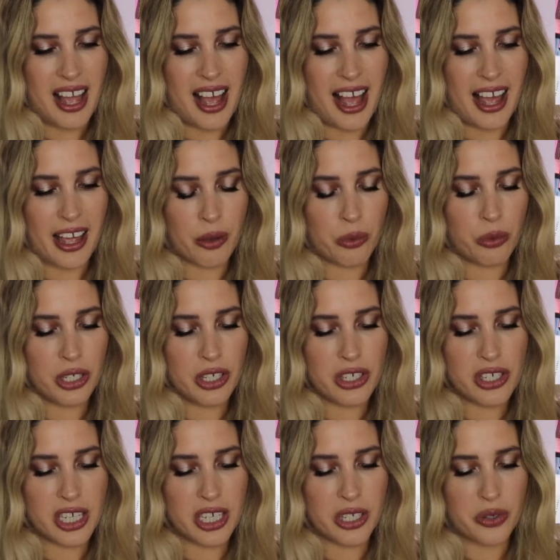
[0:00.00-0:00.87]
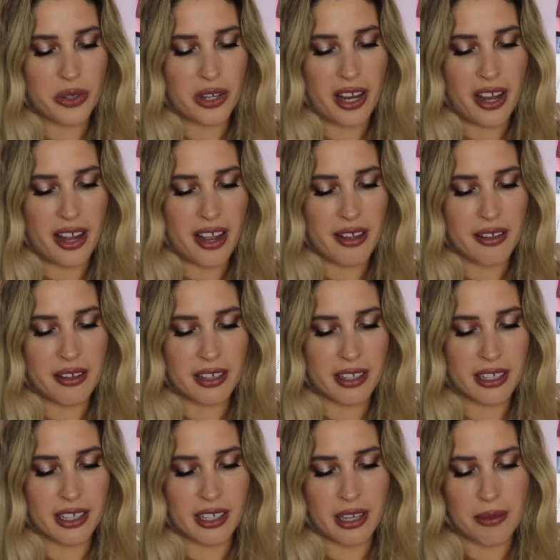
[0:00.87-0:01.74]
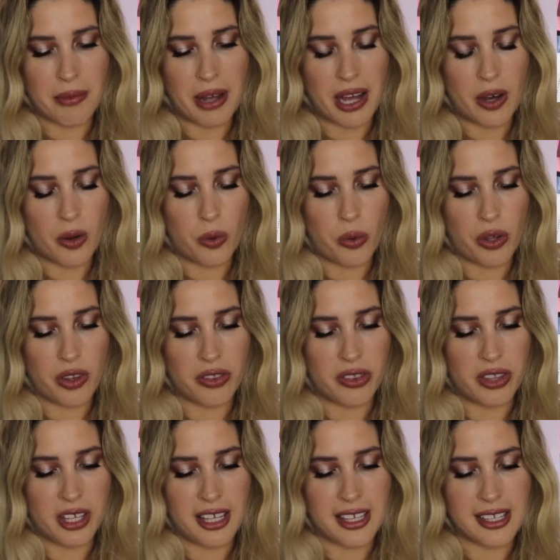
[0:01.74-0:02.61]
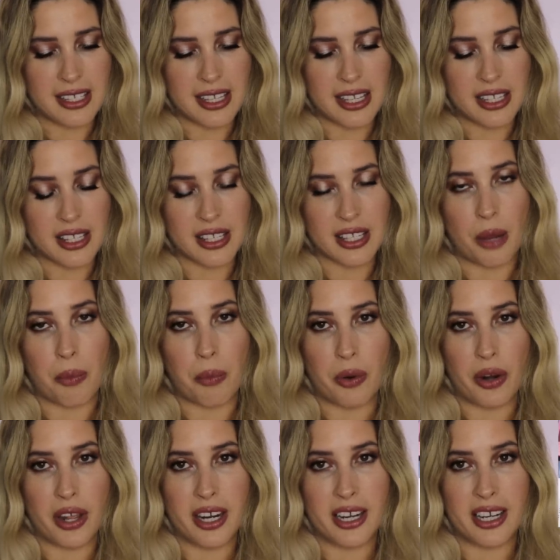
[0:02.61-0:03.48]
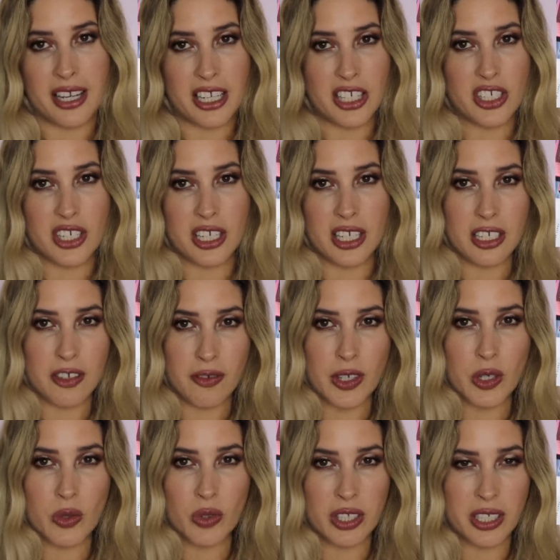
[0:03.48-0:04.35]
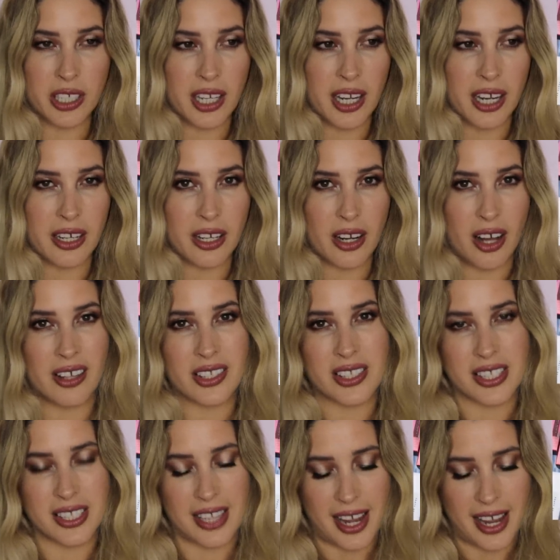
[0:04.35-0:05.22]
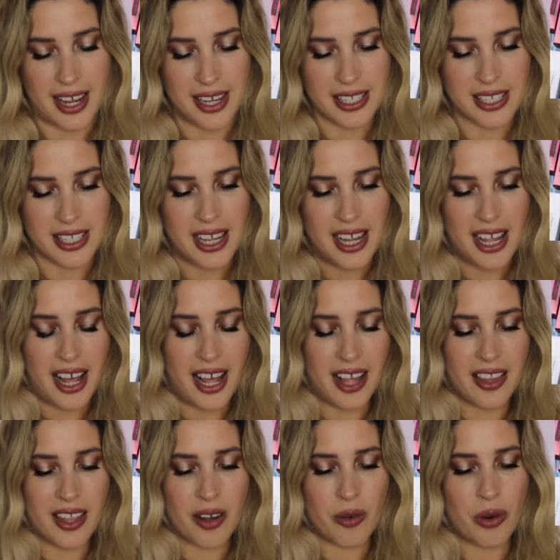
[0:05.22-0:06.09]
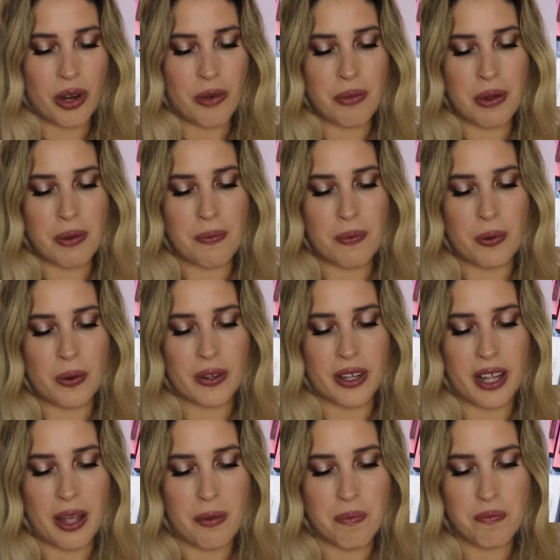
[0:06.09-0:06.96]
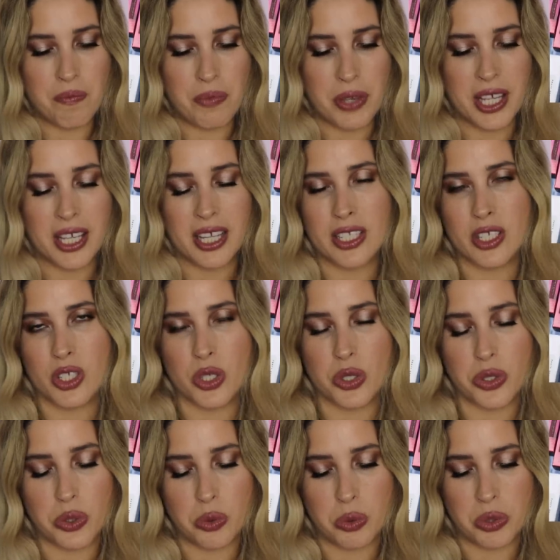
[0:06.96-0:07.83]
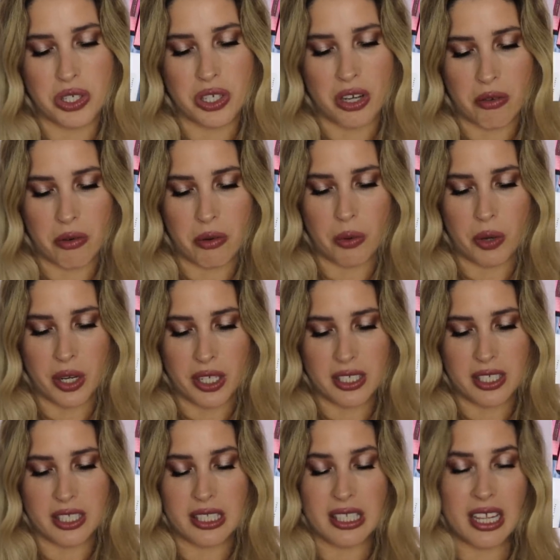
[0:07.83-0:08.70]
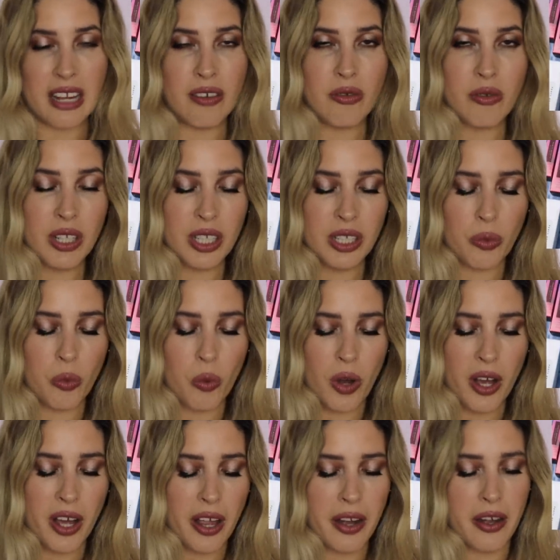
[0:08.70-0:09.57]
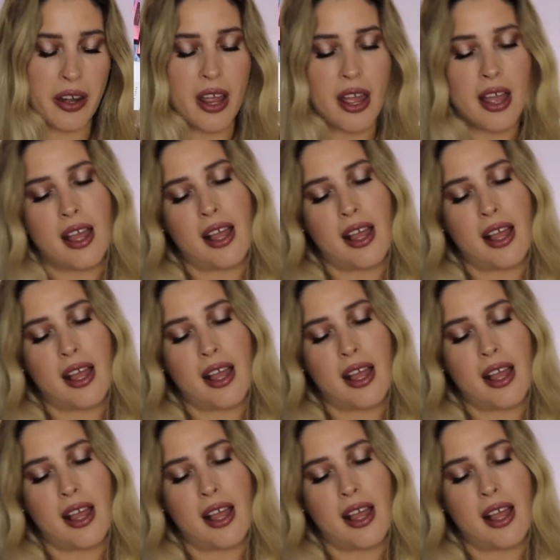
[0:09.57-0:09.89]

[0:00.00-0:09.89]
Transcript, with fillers: I wish she could have come out with these separate each individually and not sets and that way people can pick and choose whichever ones they really want